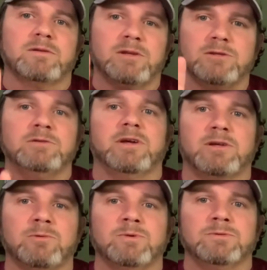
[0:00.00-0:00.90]
and you
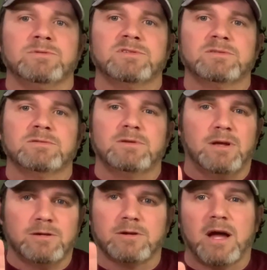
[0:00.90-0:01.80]
lick your wounds
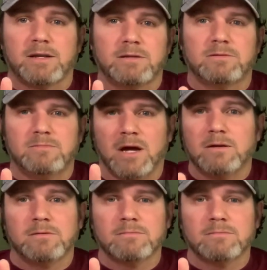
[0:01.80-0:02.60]
and you're not done.